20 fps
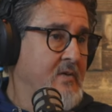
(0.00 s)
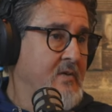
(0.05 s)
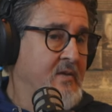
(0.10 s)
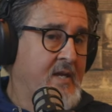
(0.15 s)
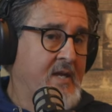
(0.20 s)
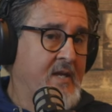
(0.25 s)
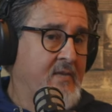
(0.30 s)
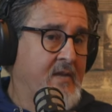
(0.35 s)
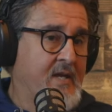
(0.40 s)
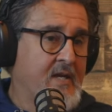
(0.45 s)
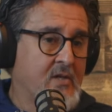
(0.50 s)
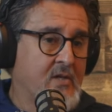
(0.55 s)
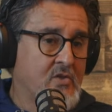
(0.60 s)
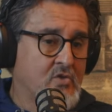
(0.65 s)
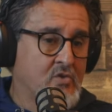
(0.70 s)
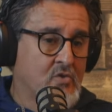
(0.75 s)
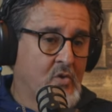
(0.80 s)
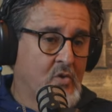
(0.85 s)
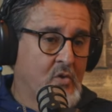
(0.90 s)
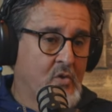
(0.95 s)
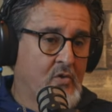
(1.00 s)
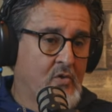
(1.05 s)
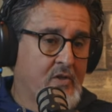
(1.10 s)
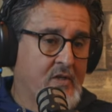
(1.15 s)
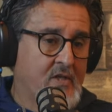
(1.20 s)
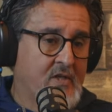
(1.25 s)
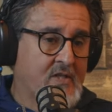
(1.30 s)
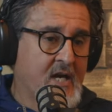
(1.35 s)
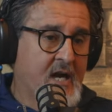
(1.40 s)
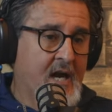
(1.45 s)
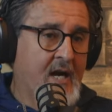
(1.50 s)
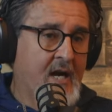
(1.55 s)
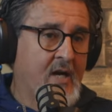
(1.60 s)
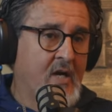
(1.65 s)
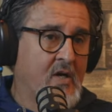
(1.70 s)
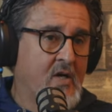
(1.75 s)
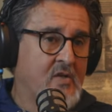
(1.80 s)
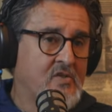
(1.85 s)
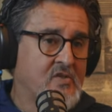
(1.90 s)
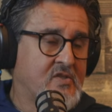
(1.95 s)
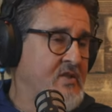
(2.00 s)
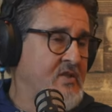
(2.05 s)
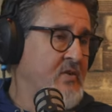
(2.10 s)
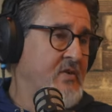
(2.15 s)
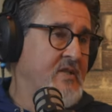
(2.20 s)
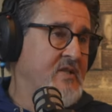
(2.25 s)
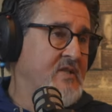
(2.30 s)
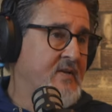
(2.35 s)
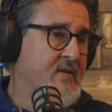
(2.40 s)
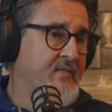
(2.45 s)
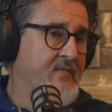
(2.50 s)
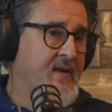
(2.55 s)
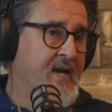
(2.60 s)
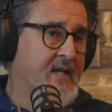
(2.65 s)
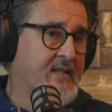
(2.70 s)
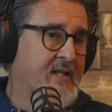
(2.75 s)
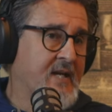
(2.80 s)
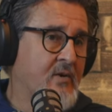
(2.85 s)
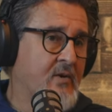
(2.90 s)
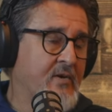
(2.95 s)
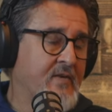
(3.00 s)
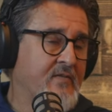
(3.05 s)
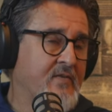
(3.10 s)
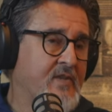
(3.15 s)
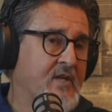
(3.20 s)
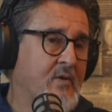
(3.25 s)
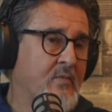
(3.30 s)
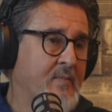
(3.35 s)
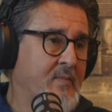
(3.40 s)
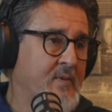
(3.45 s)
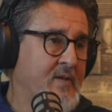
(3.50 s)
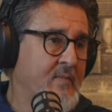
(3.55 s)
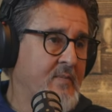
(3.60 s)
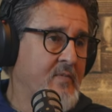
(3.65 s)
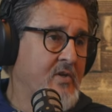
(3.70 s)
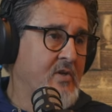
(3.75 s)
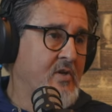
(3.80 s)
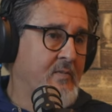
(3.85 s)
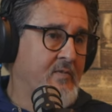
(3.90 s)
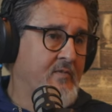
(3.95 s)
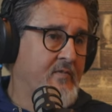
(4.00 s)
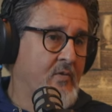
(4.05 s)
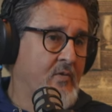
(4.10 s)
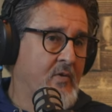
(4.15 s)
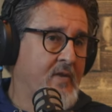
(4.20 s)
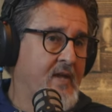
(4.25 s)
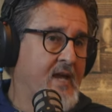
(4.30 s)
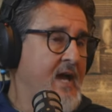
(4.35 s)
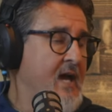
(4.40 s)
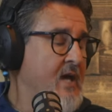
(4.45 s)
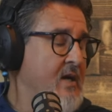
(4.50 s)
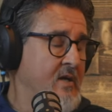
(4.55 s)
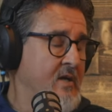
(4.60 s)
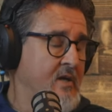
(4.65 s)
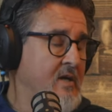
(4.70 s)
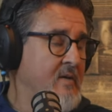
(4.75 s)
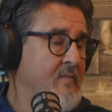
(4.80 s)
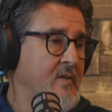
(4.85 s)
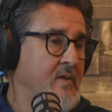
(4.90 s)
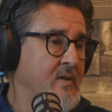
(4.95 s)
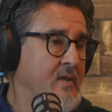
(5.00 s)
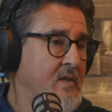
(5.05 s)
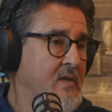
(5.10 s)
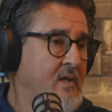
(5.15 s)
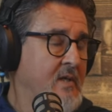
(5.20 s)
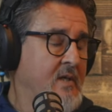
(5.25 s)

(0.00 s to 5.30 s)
they they controlled the entire series in fact i don't even think we beat them the year before they had our number